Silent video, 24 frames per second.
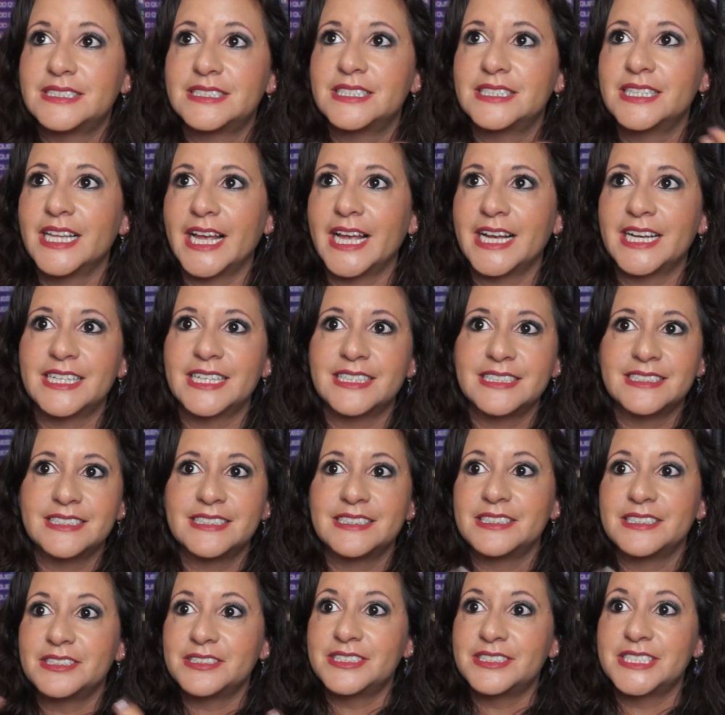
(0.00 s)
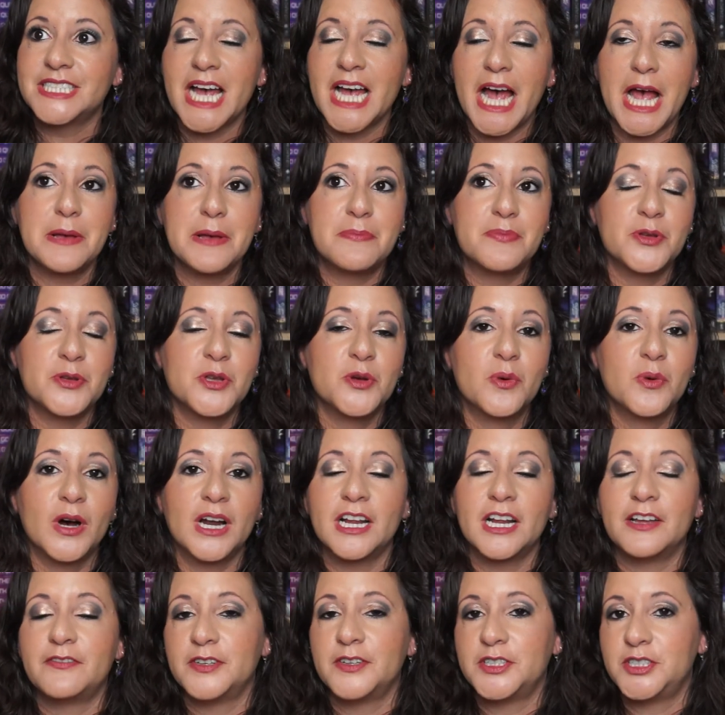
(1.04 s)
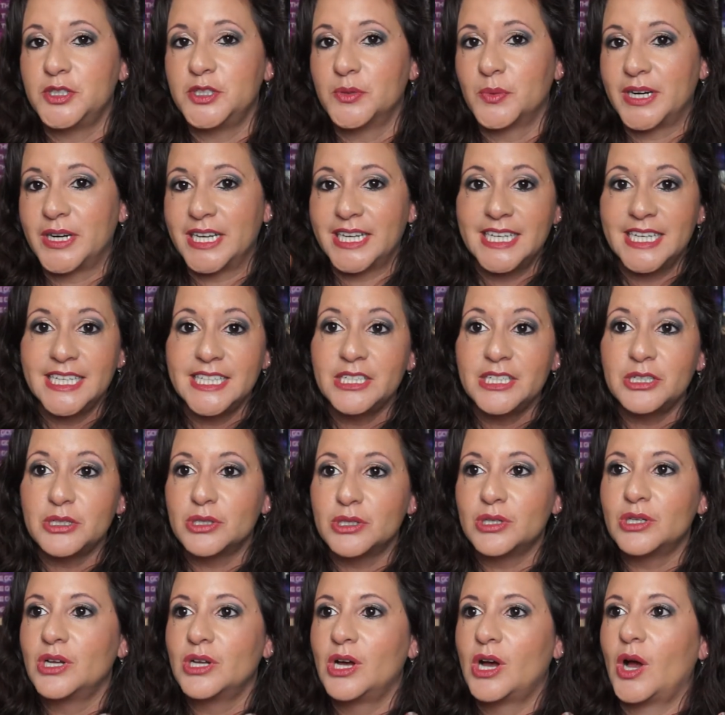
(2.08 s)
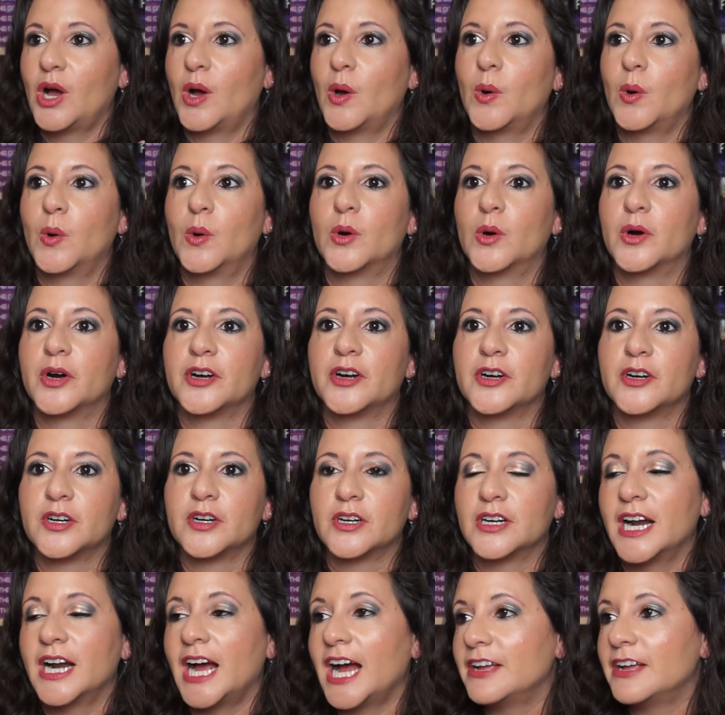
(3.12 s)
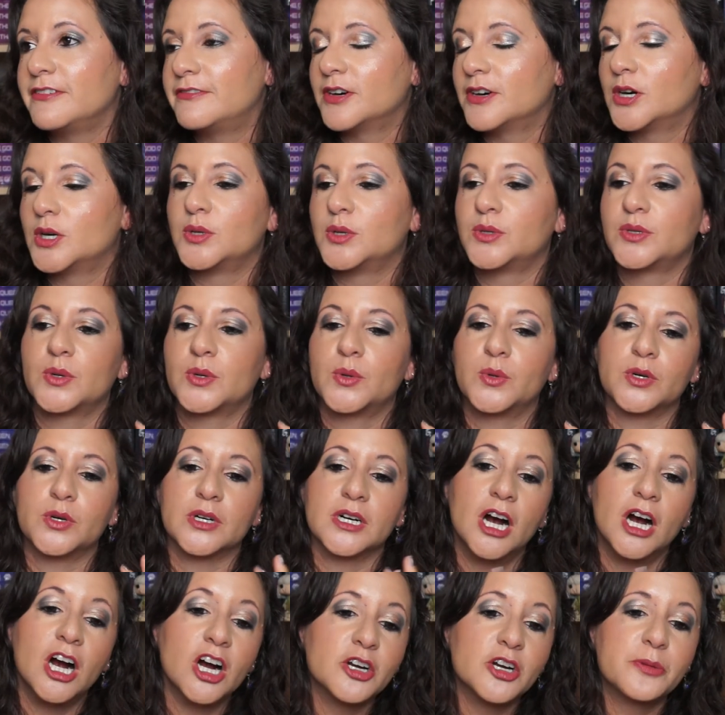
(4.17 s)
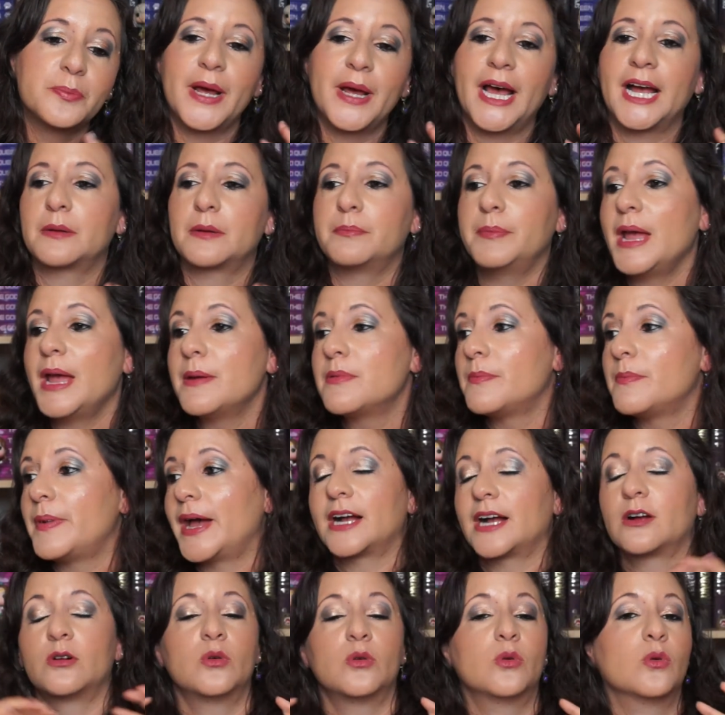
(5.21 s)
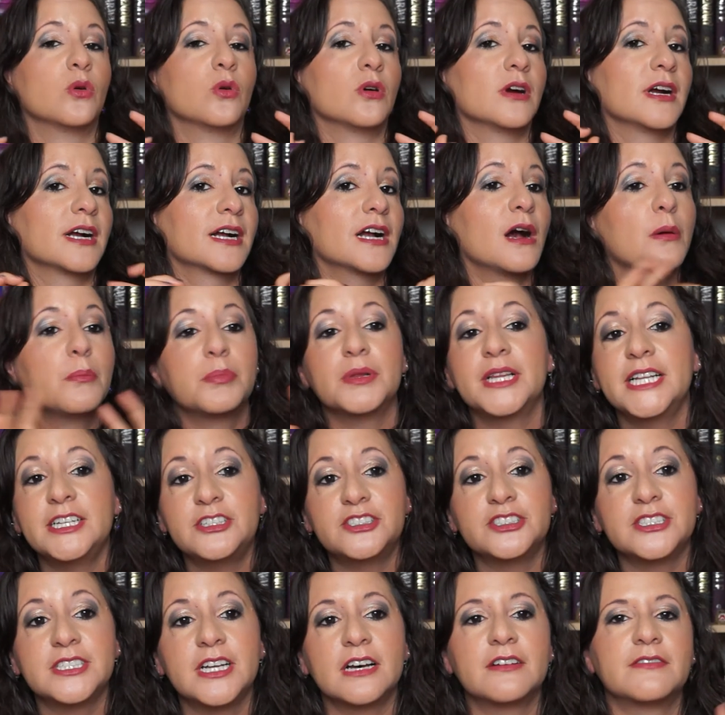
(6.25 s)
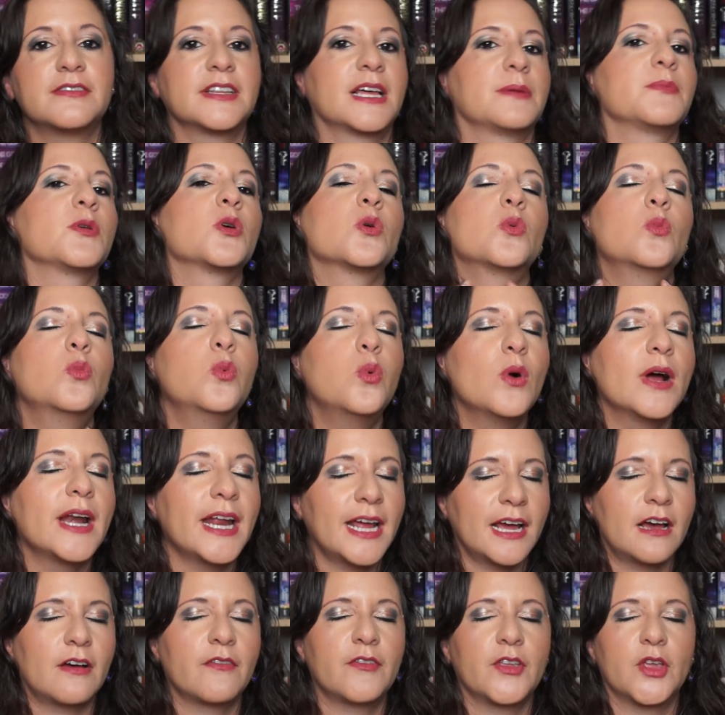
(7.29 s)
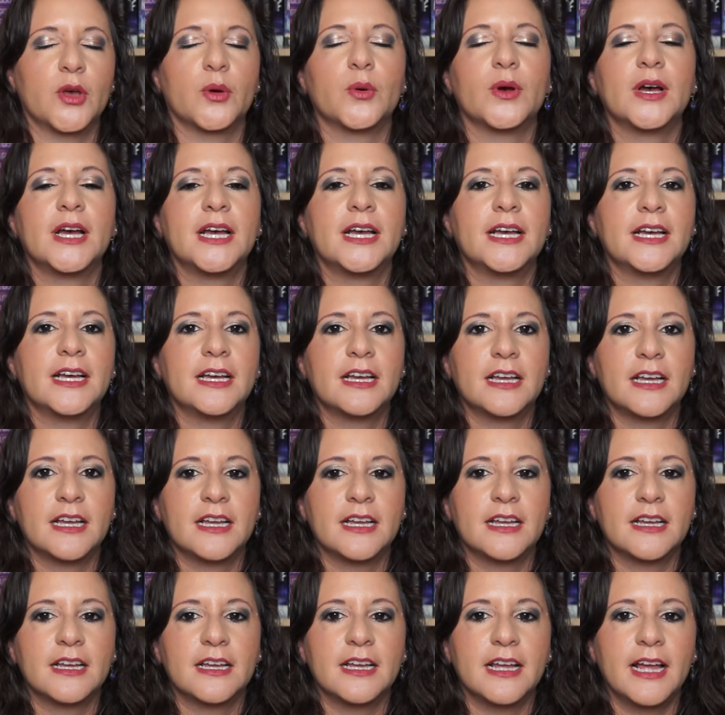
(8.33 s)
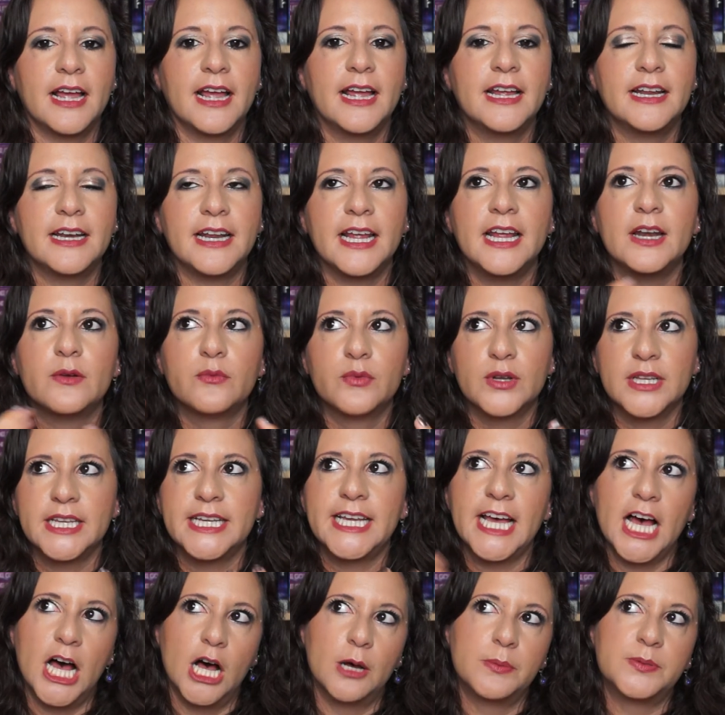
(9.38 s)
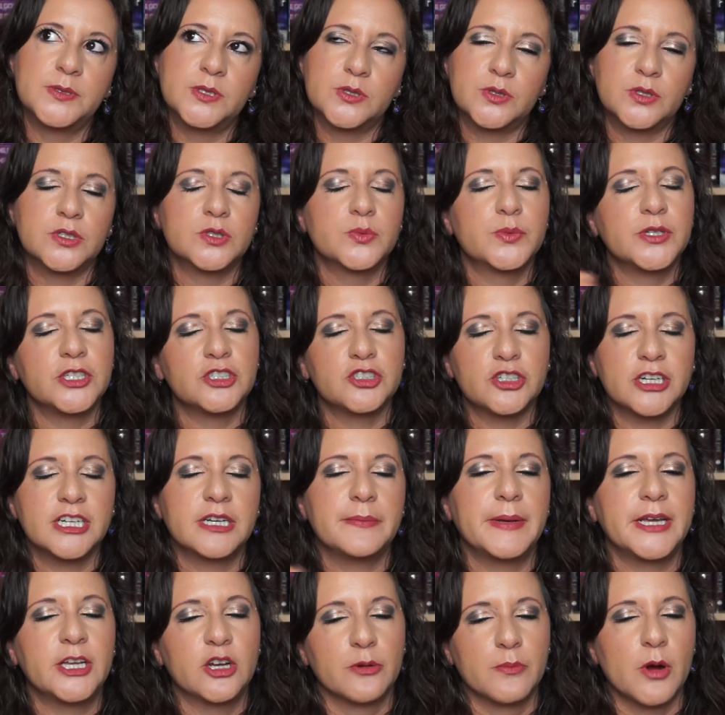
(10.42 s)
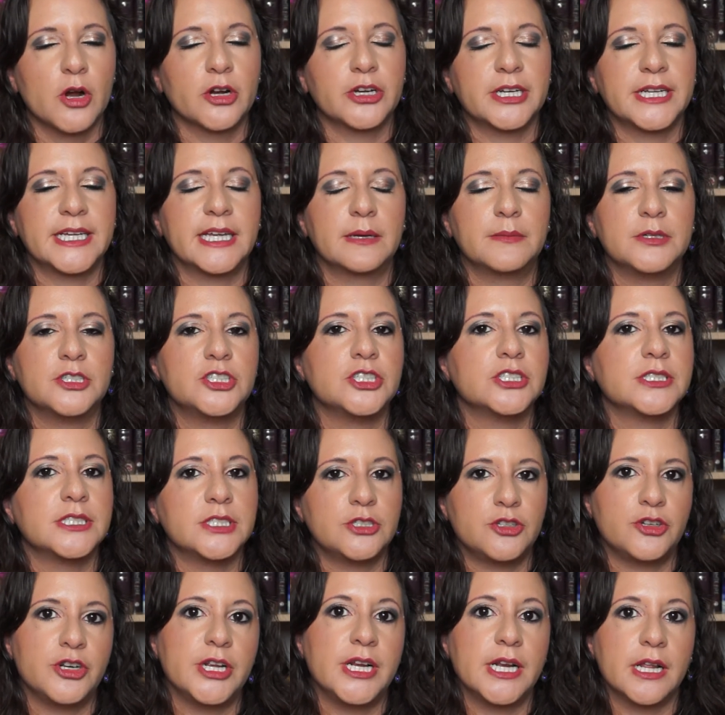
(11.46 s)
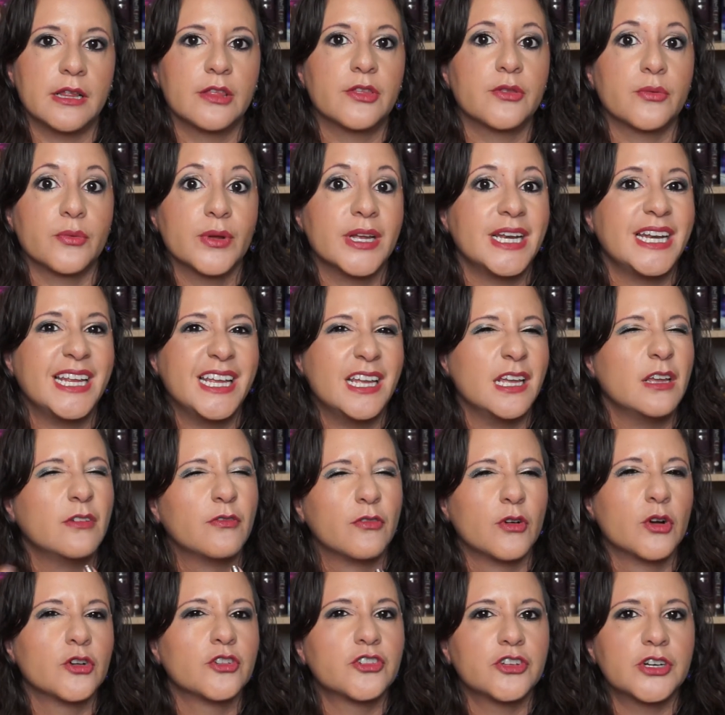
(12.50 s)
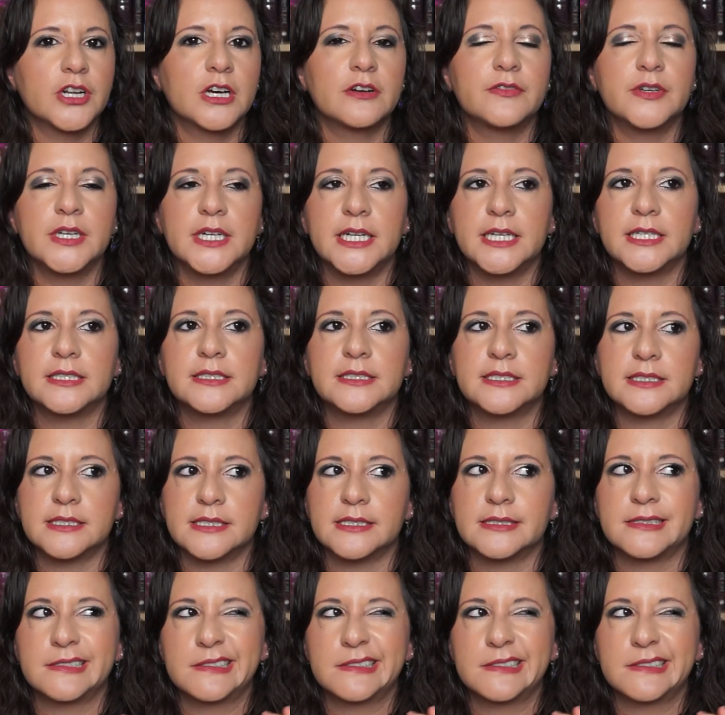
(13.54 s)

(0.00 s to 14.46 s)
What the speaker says: like type you want. If you want a Kindle or iPhone or hardback, paperback, or a compilation of them, or what have you. It really helps, because when you're trying to make your marketing images and you need a 3D version of it, it's